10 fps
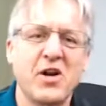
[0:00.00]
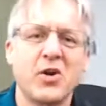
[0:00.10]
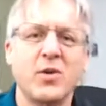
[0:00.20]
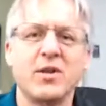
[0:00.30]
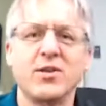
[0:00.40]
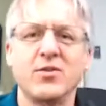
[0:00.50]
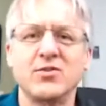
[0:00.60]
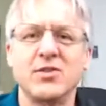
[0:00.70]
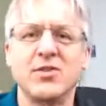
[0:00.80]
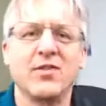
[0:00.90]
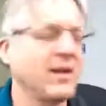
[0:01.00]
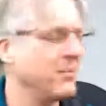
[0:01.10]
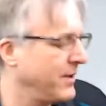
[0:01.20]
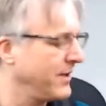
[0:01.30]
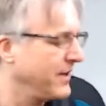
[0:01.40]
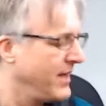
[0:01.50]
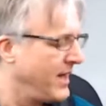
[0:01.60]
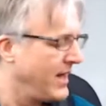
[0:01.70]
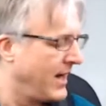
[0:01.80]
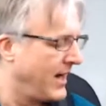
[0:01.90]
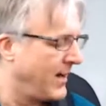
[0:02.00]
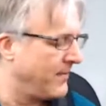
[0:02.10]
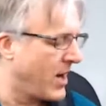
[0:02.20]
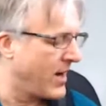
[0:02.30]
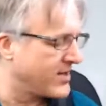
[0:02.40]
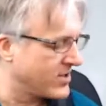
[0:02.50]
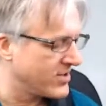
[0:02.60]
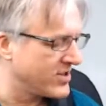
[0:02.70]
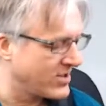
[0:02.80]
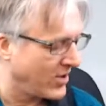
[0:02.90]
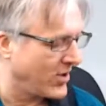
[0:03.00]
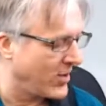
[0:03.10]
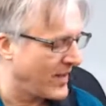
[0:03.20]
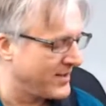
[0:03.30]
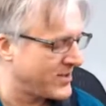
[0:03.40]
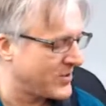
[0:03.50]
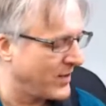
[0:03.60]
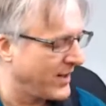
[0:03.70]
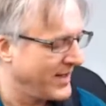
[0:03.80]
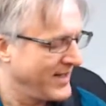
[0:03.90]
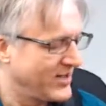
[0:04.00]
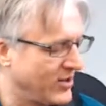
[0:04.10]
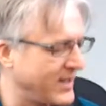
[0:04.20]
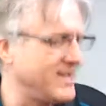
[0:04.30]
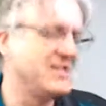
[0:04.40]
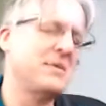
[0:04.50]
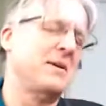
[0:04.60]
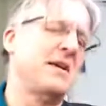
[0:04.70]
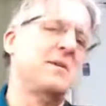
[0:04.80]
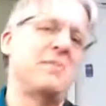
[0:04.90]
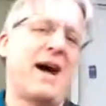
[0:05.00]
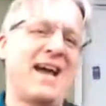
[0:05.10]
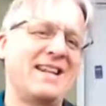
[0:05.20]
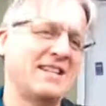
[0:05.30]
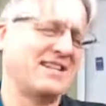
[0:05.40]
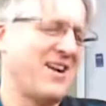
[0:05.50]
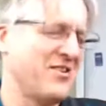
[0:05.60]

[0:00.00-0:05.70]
it sooner than that. But all right, so the solo on this one. Don't get intimidated by it. It's guitar